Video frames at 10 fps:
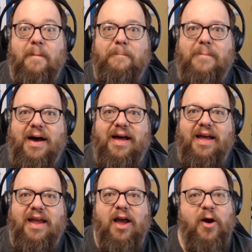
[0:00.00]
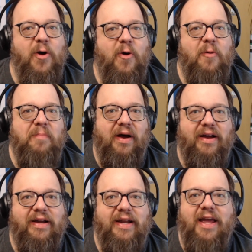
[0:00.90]
My, oh
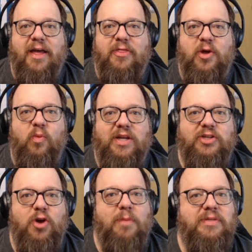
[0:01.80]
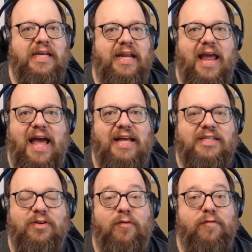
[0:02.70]
my. The winter update
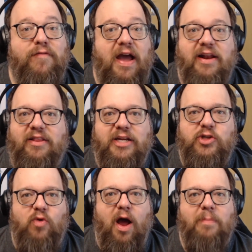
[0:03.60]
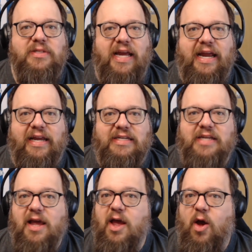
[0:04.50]
has finally dropped, and
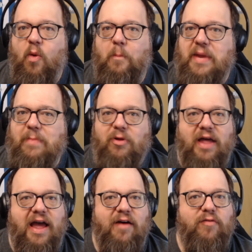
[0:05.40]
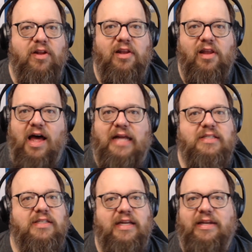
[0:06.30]
people have
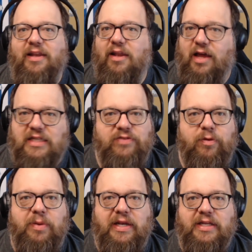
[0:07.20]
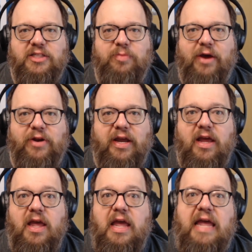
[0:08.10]
lots and lots of opinions about it.
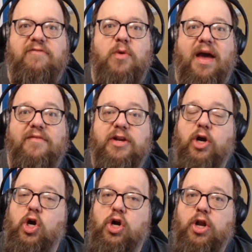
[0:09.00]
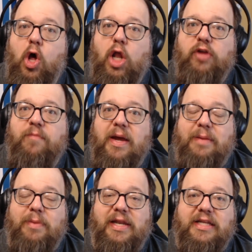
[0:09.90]
If you haven't heard all of my
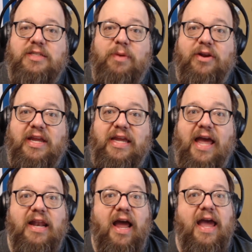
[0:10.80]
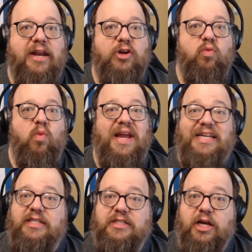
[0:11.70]
opinions about it yet, I had a great
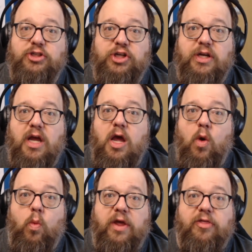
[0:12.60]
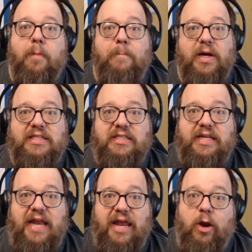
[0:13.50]
discussion with Bust the
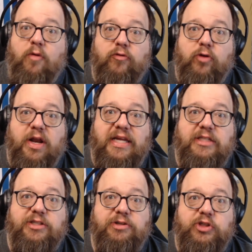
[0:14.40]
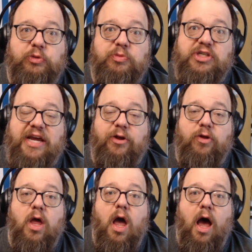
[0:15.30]
Net over on his YouTube
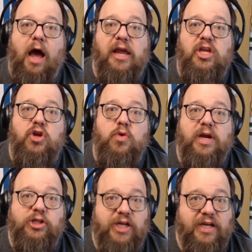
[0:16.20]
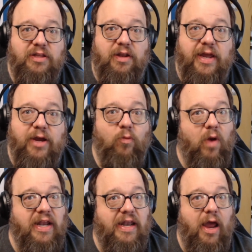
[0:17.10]
channel. You can check the link
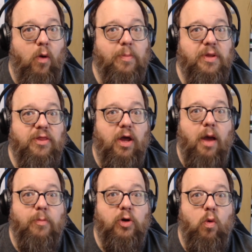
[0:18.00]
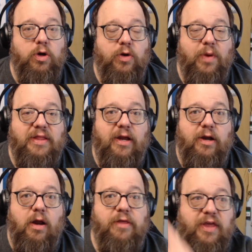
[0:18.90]
right now up in the upper corner right there.
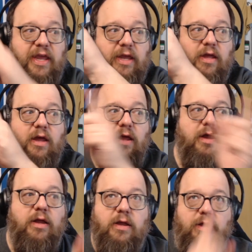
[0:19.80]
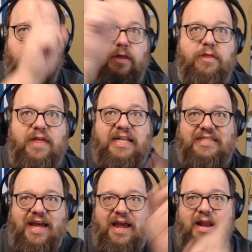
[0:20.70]
I think that
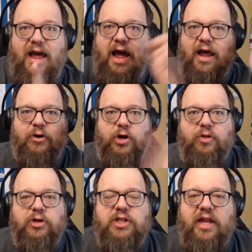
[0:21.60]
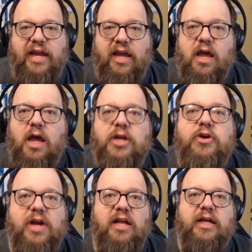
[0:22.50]
side, I don't know. There's a link. You
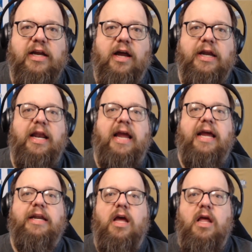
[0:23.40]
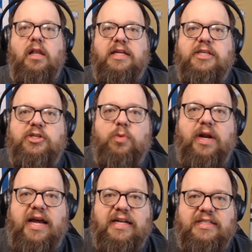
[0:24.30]
can click on it and listen to what I
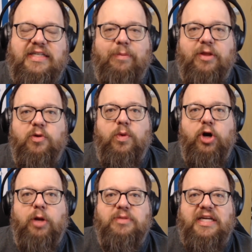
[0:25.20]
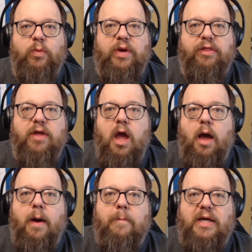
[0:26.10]
had to say about the winter update with
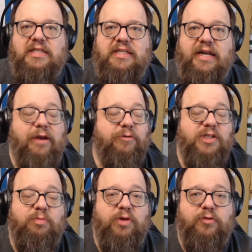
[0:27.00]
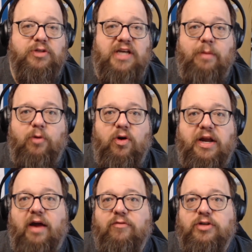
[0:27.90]
Bust the Net. It was a beautiful time, great
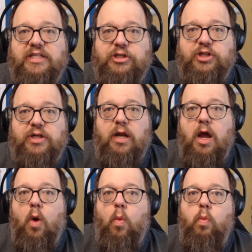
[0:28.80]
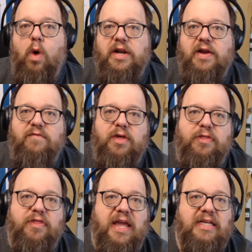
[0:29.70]
conversation. One of the
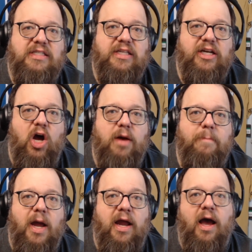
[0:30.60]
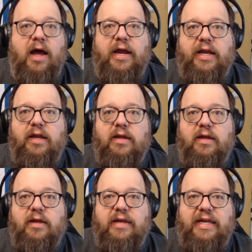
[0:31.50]
things that caught my eye
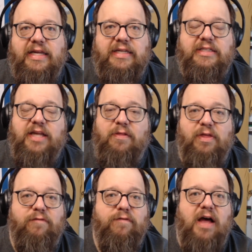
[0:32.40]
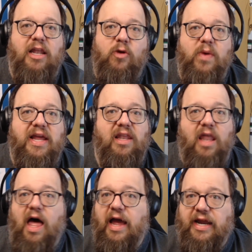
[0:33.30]
is the following
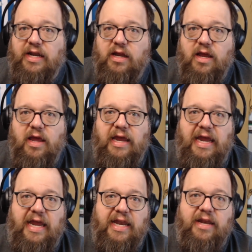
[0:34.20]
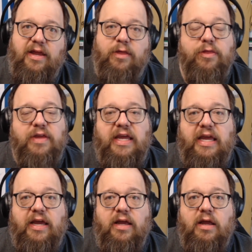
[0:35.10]
line in the